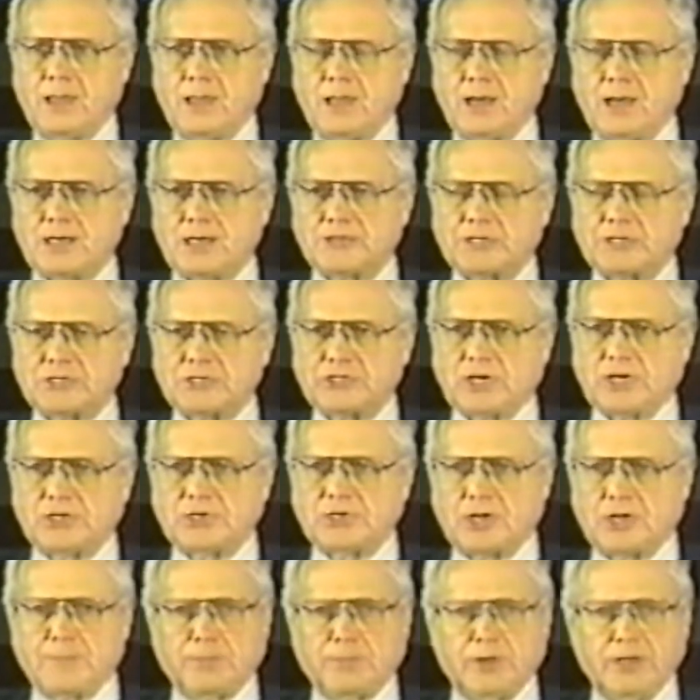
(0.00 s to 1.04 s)
And I said, Judge,
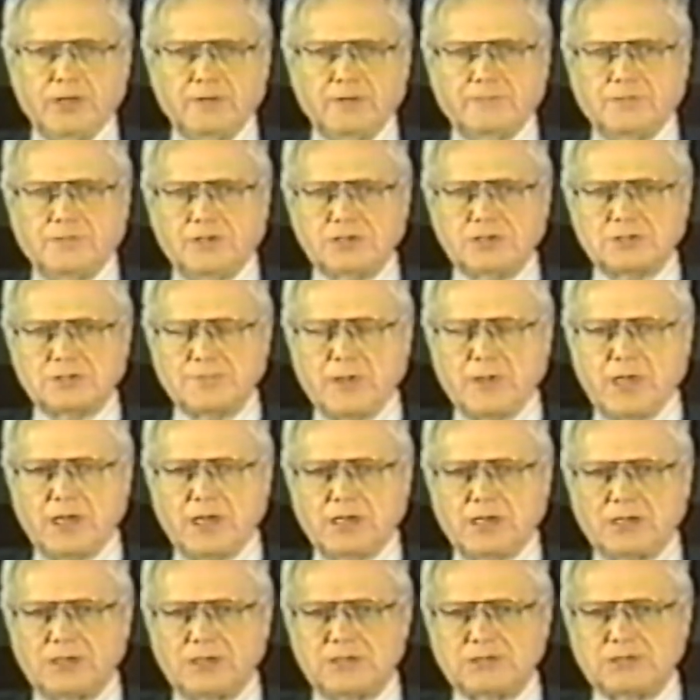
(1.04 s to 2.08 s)
I believe this
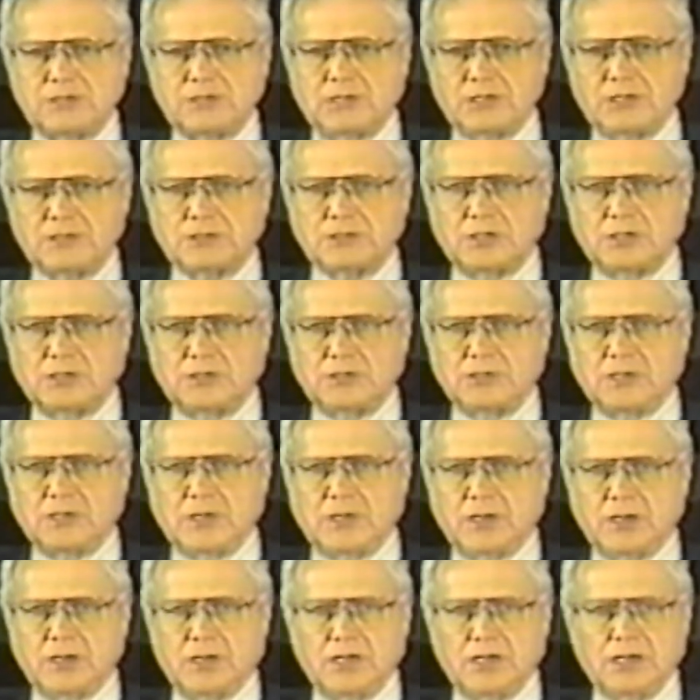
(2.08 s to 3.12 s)
man is innocent,
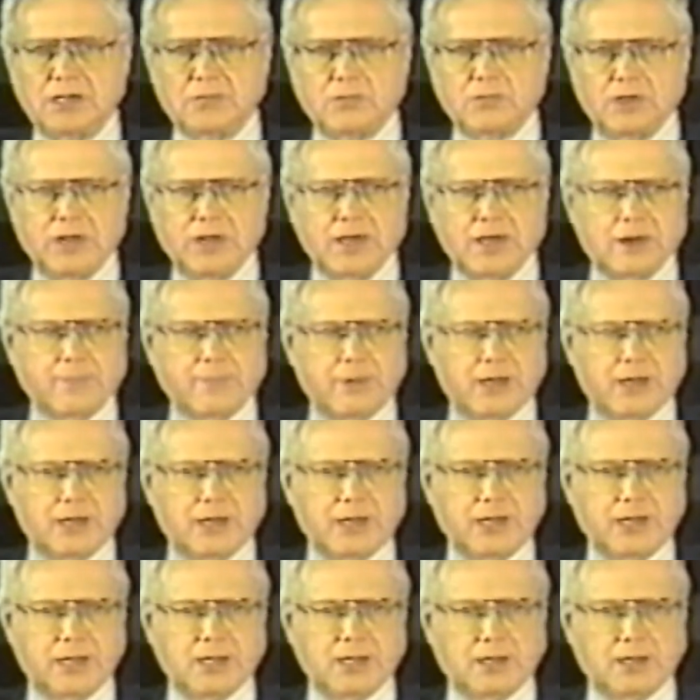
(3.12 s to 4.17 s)
and he'd run out of
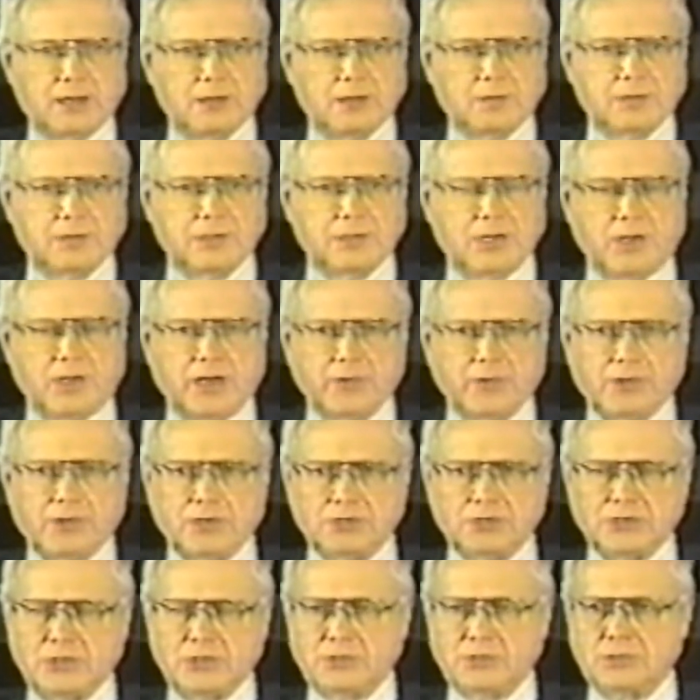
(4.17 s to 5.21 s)
money, and, you know, I'd
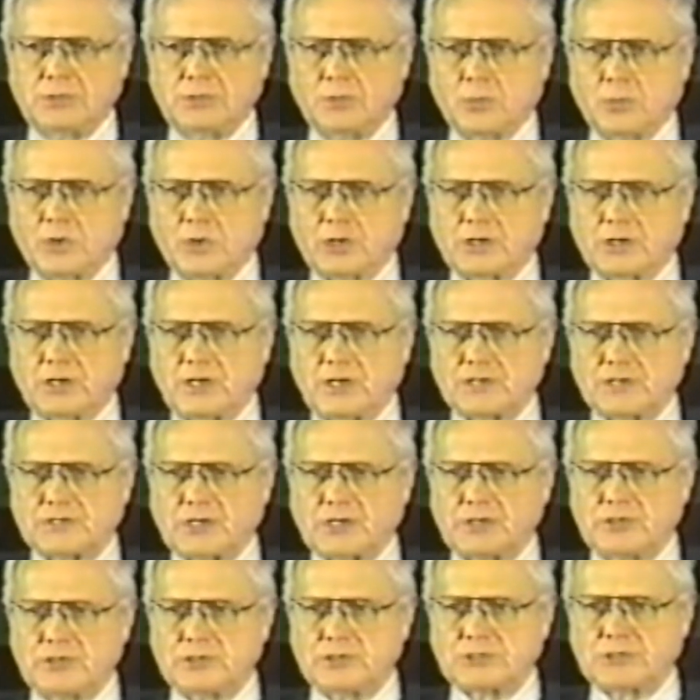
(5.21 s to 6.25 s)
continued to work it as I
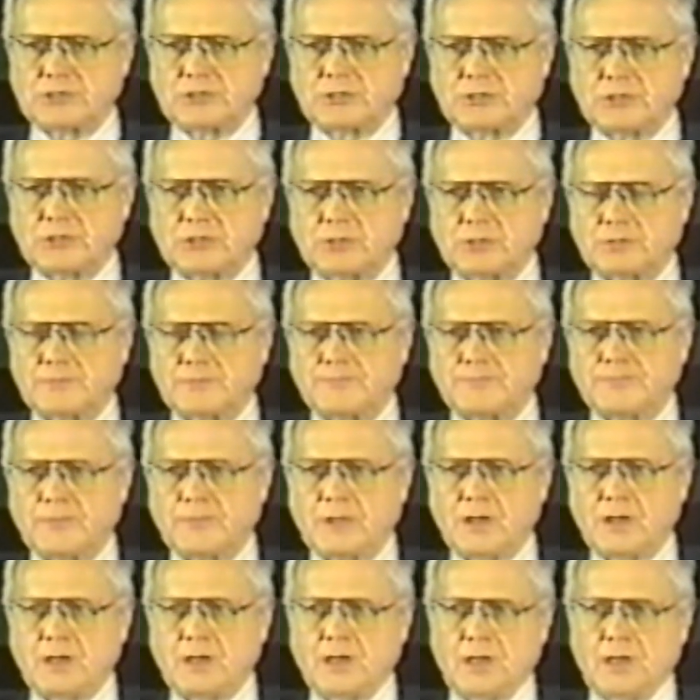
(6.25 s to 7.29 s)
usually do.
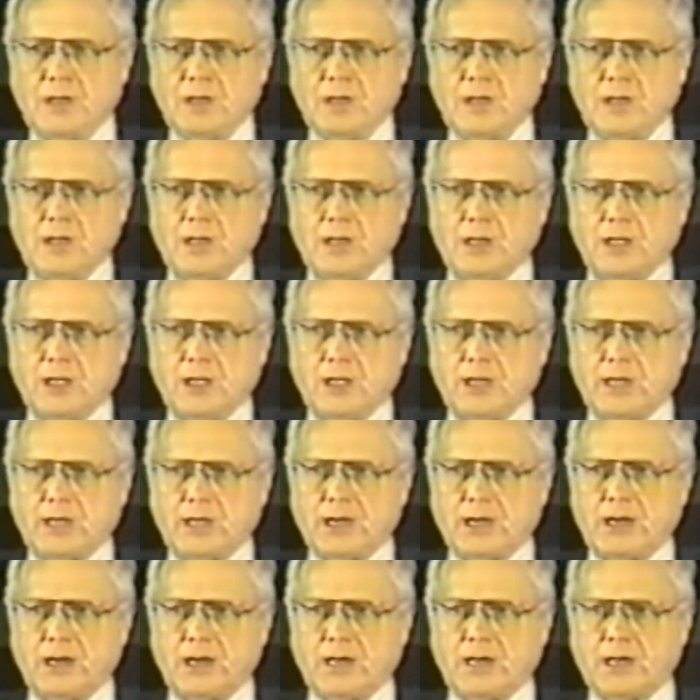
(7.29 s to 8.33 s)

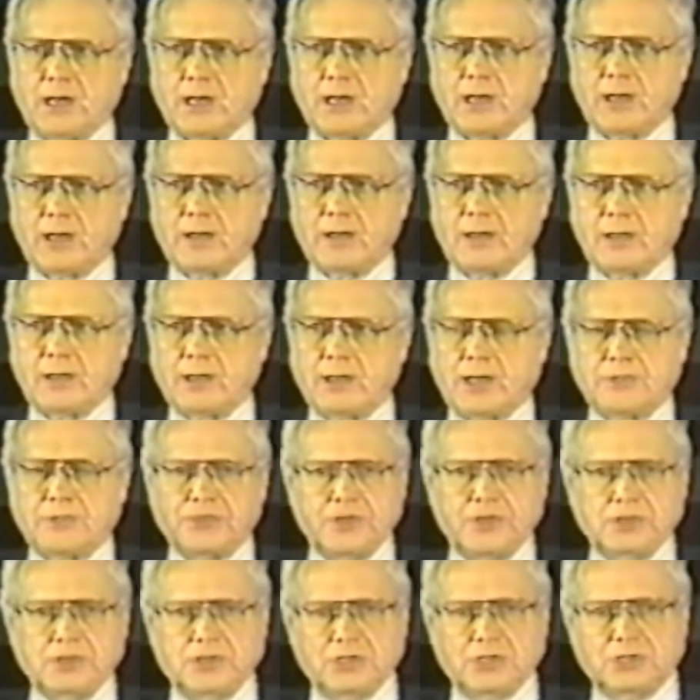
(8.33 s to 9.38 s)
And I
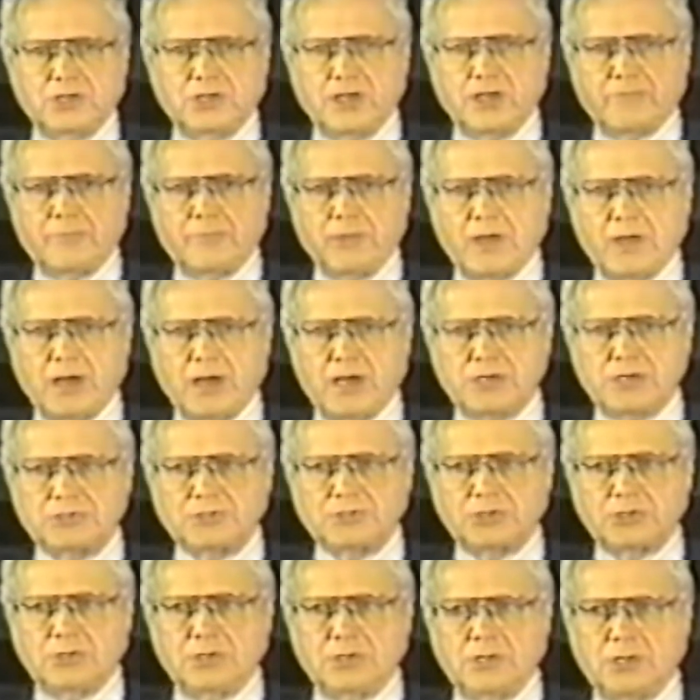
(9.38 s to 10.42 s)
think that the FBI
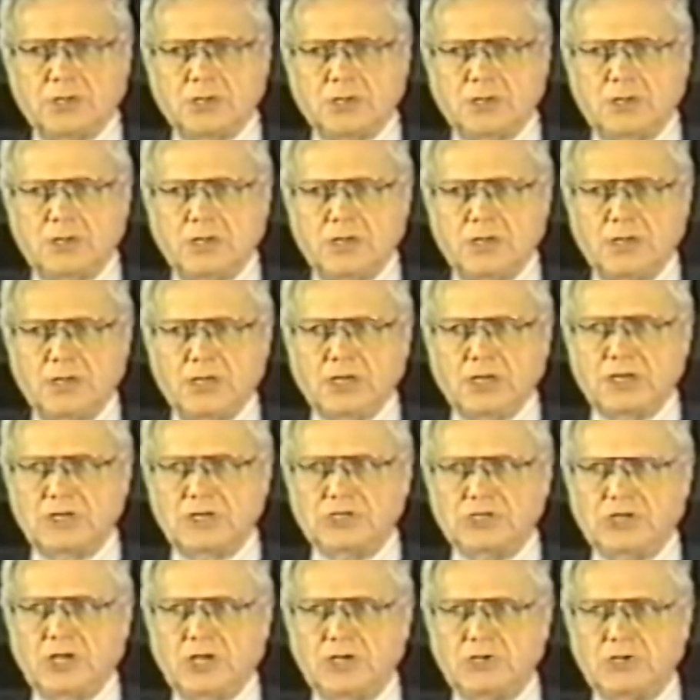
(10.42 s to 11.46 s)
should
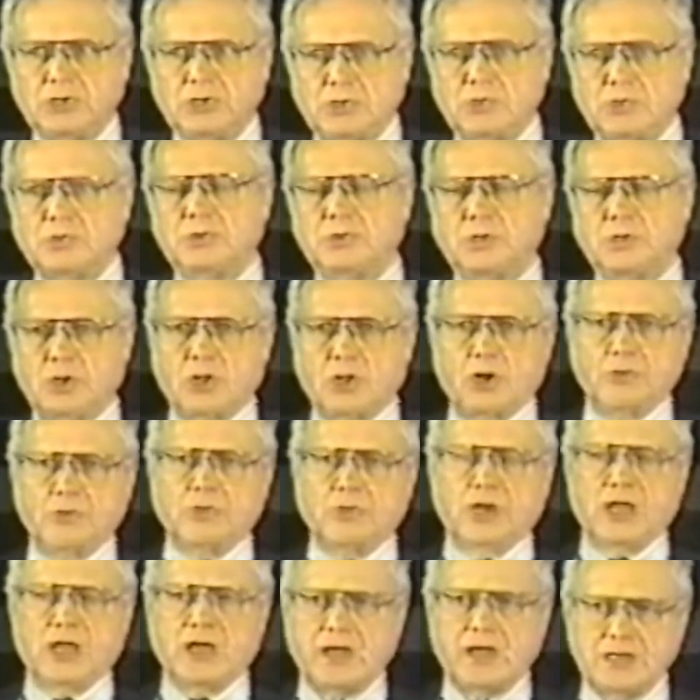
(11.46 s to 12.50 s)
continue along the
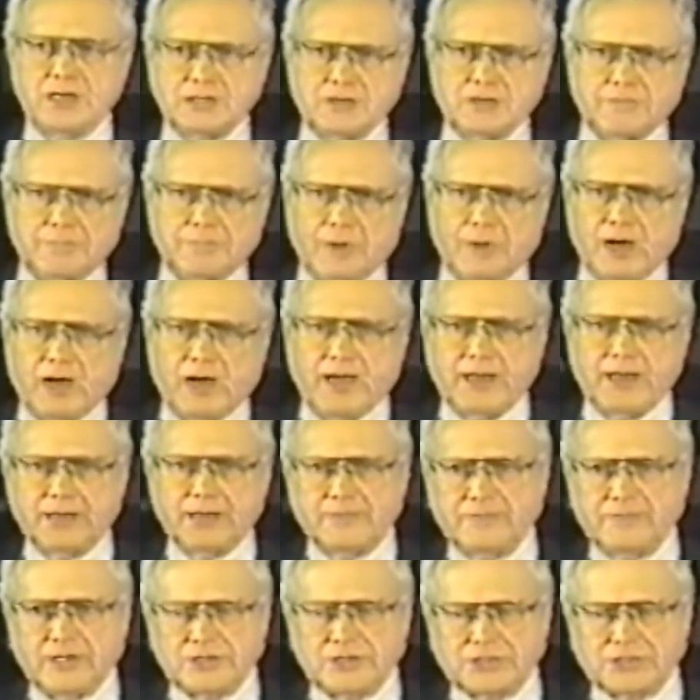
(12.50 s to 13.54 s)
lines of my
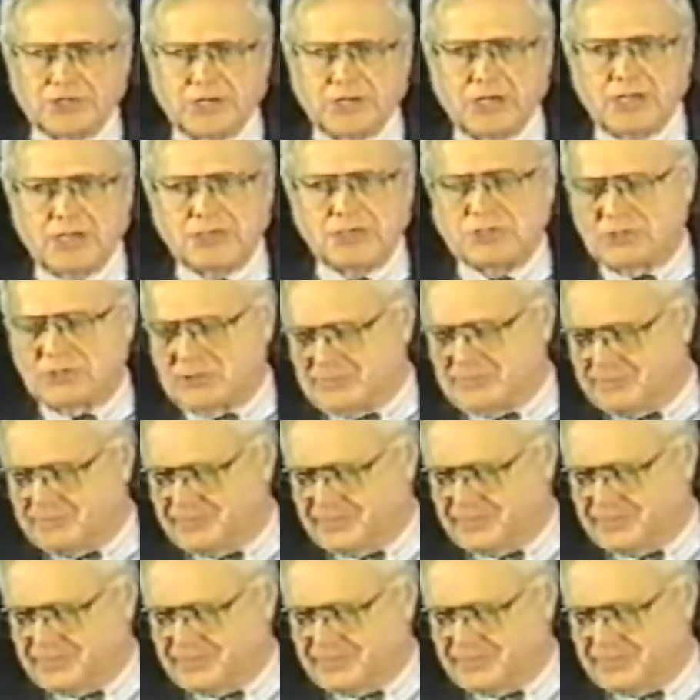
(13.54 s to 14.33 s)
investigation.